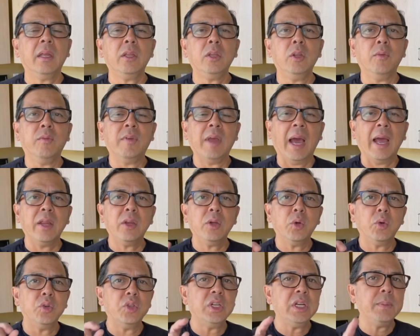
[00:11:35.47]
You've got
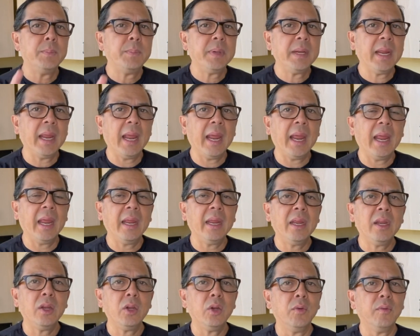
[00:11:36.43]
your
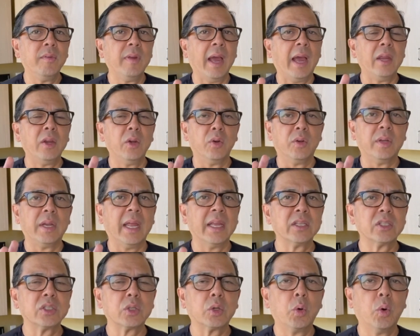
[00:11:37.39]
GPA, you've got your
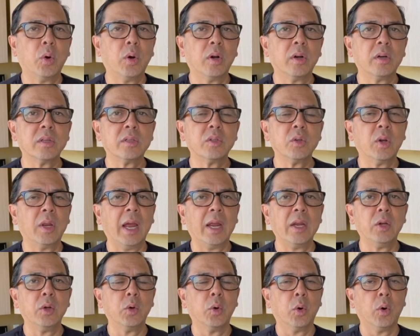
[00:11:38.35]
test scores, you've
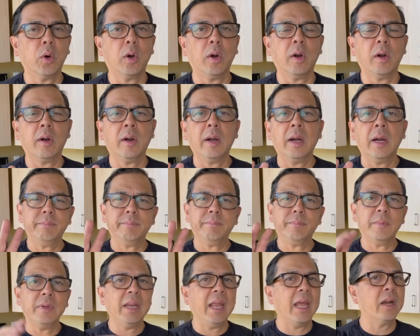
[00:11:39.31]
got your
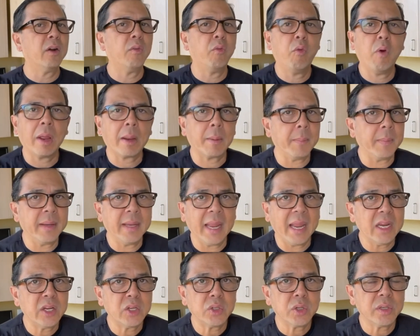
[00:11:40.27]
letter of
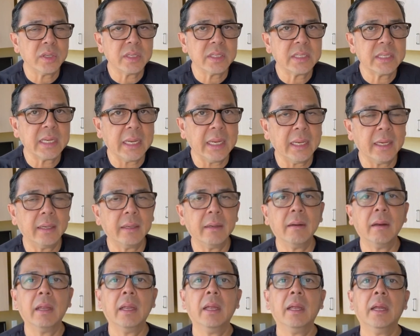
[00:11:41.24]
recommendations
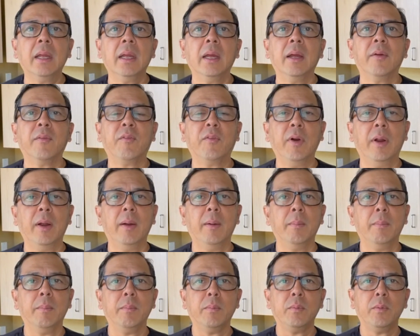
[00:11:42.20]
in
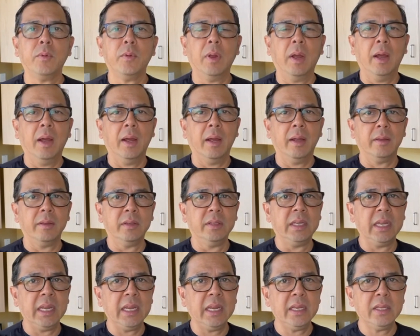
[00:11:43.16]
from uh,
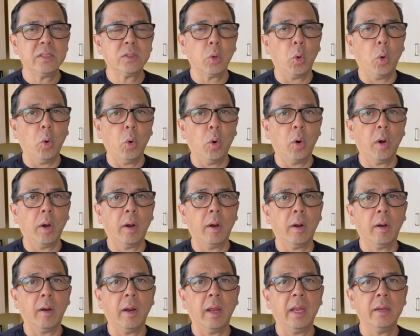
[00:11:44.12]
deans
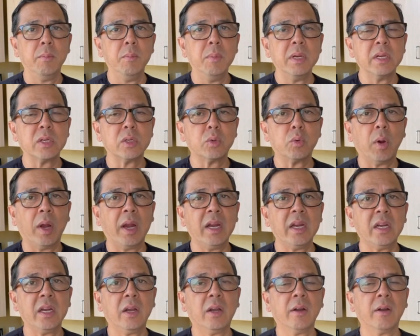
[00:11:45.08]
or
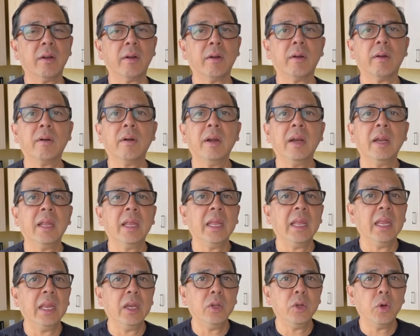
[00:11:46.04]
administrator
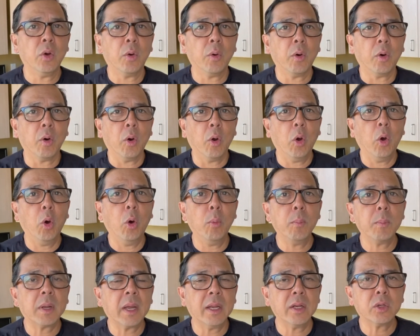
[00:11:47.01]
in your
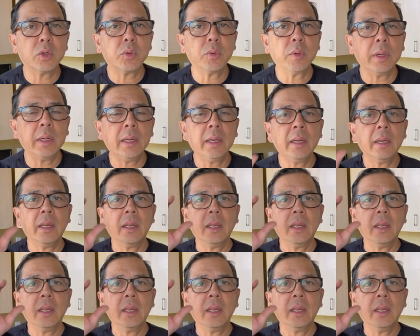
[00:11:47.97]
home country.